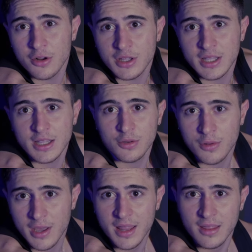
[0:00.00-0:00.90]
rotated to
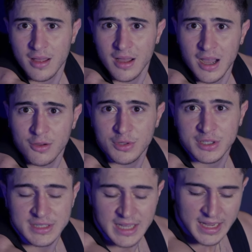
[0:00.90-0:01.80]
the outer
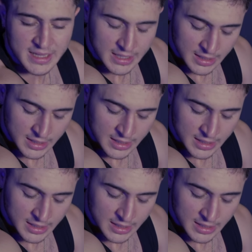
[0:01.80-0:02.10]
side